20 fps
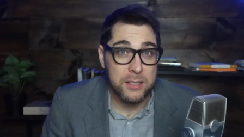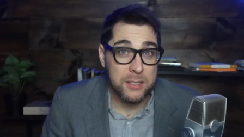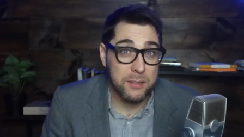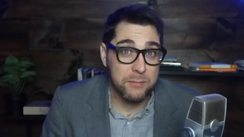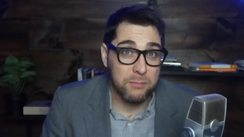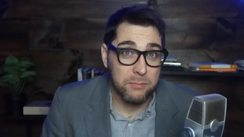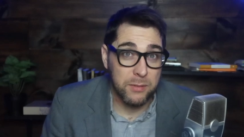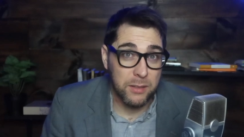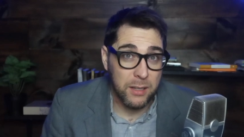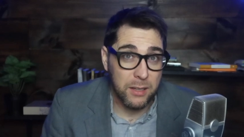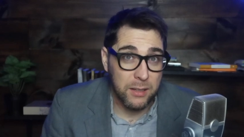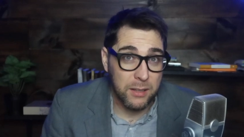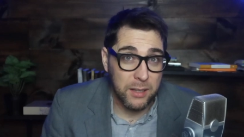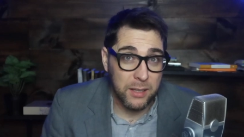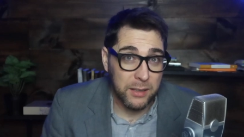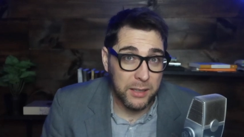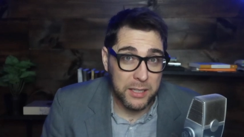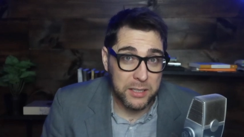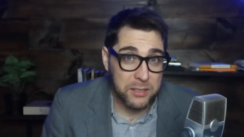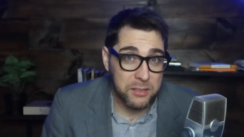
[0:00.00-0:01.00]
it's
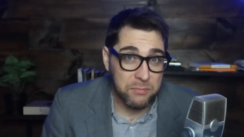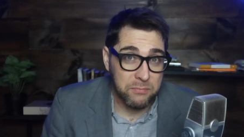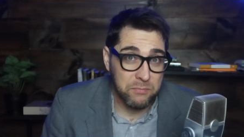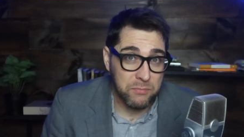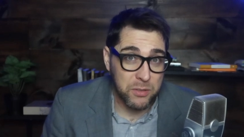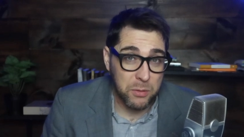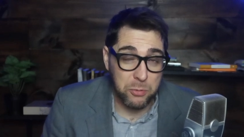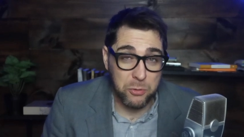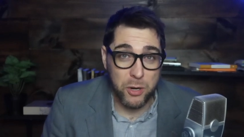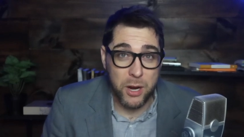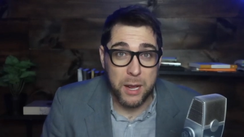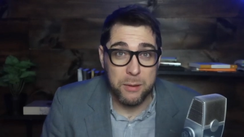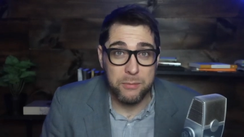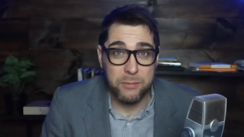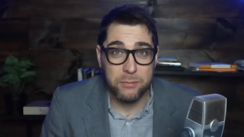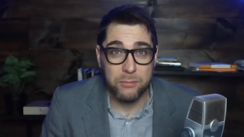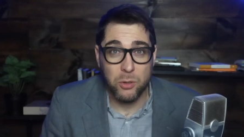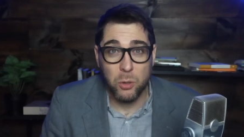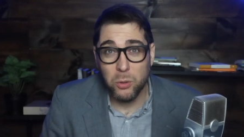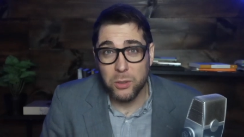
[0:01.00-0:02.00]
at least
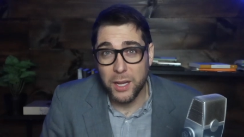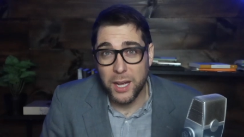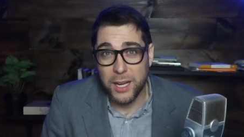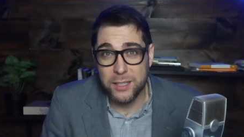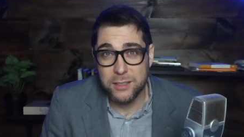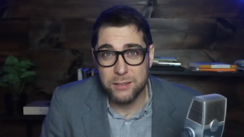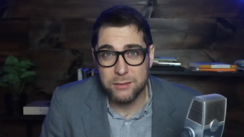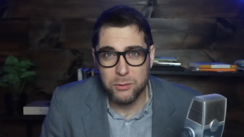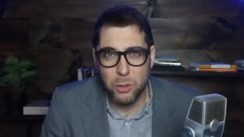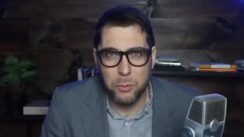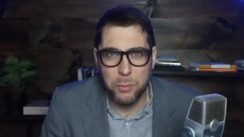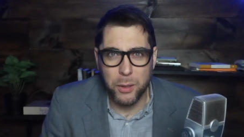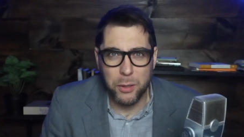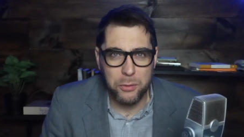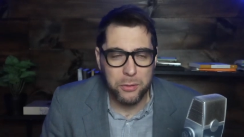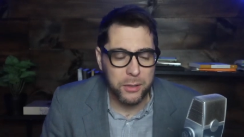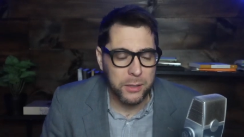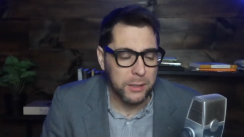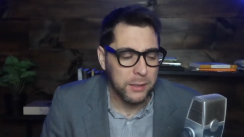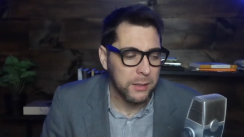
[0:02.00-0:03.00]
subscribed or liked or both.
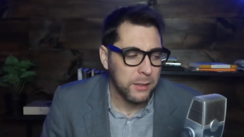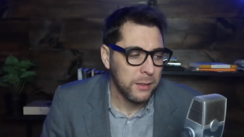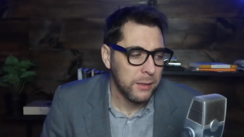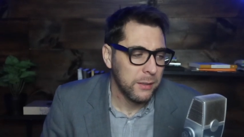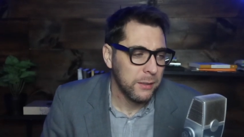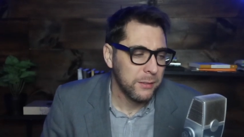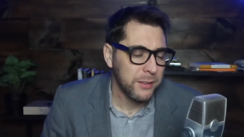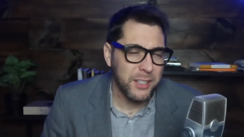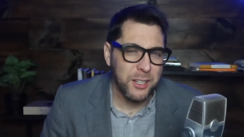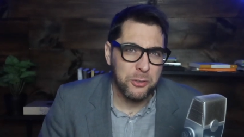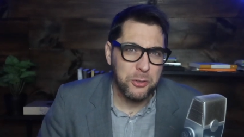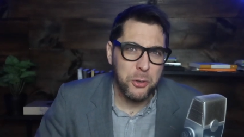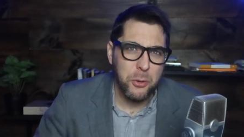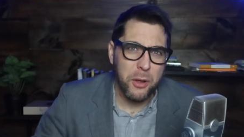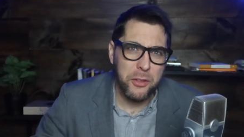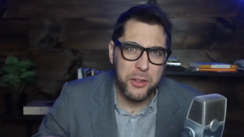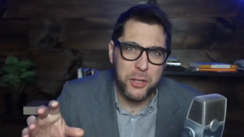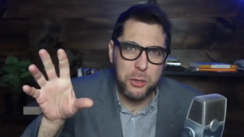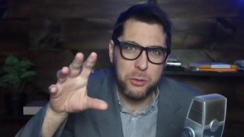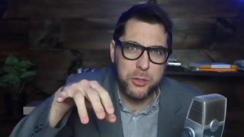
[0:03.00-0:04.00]
You know, do
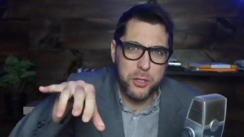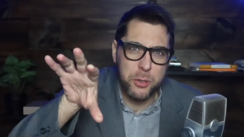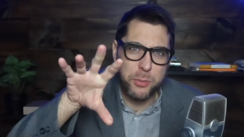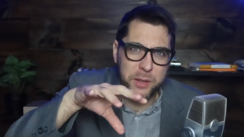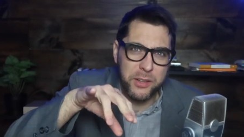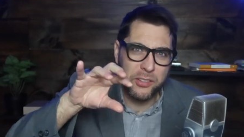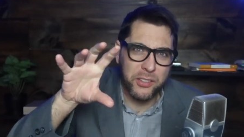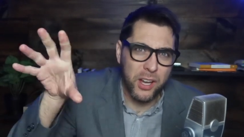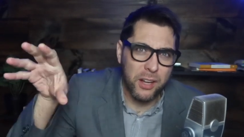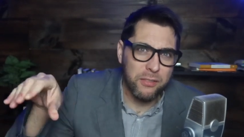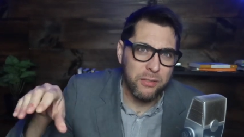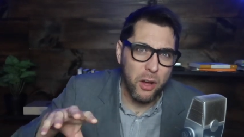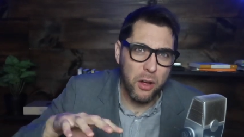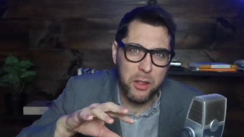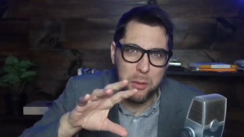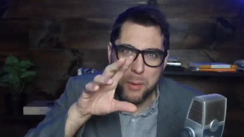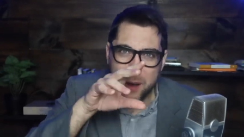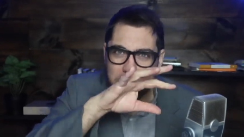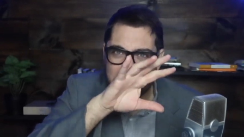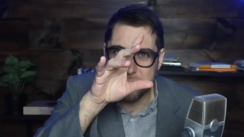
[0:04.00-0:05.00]
all the YouTube-y stuff, all
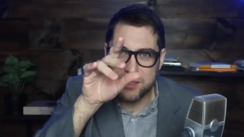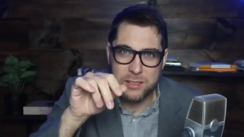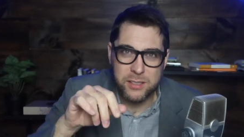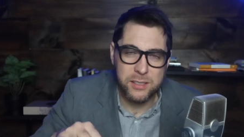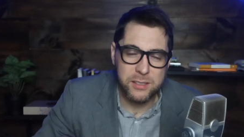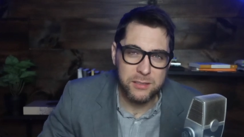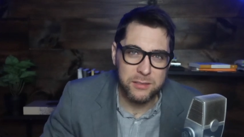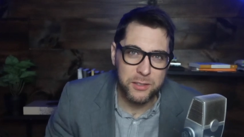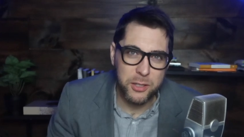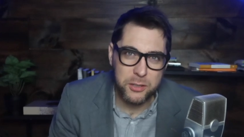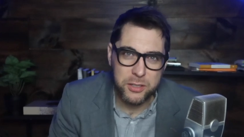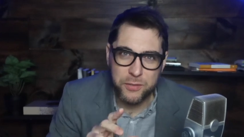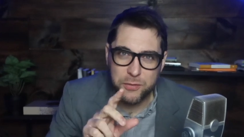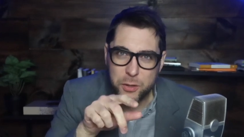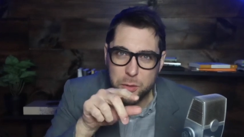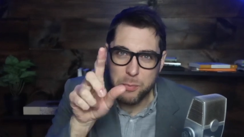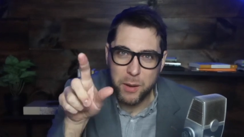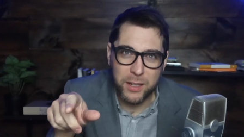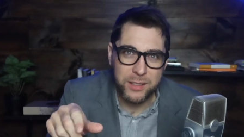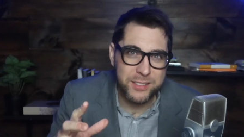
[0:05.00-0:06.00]
the buttons. There's a
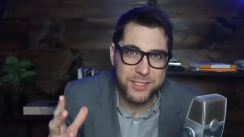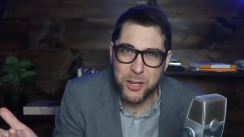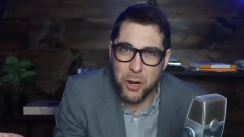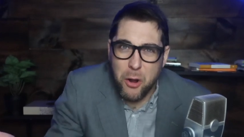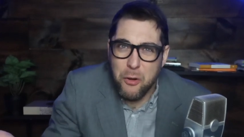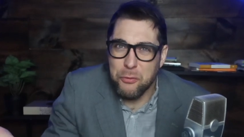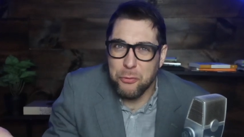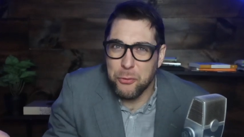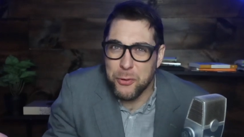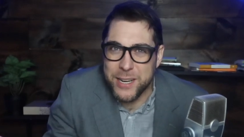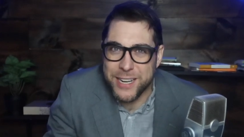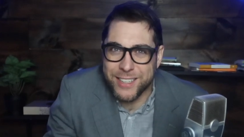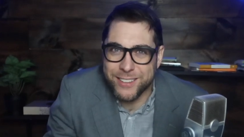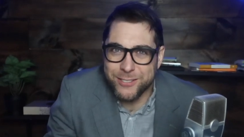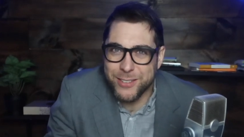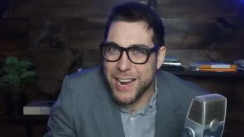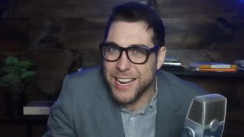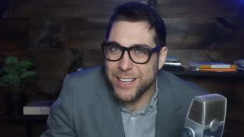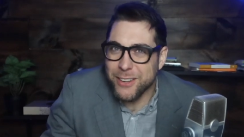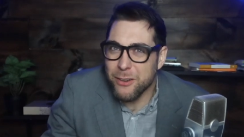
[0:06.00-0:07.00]
few buttons. They're all free,
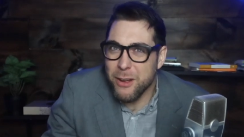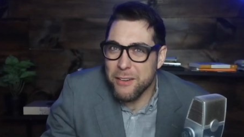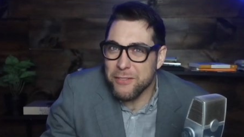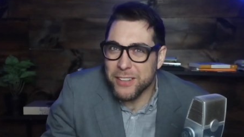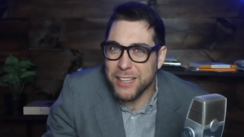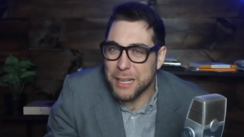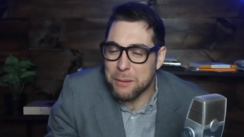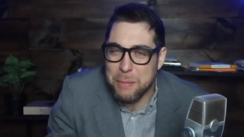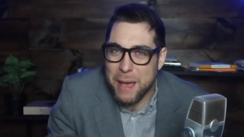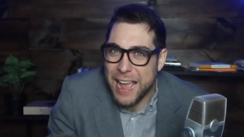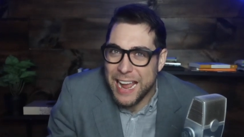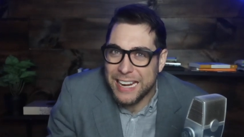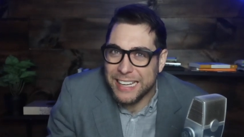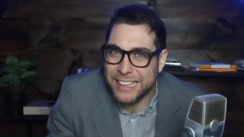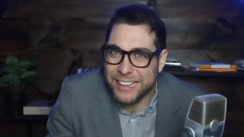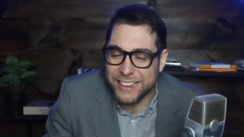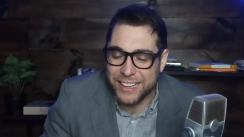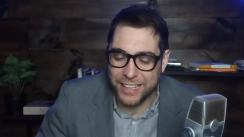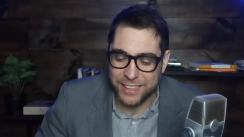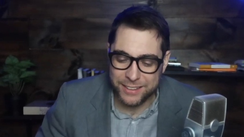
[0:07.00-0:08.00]
right? You don't have to, like, pay
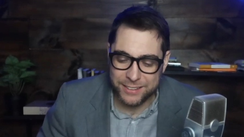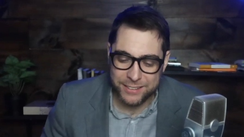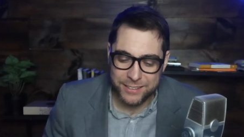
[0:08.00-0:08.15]
anything.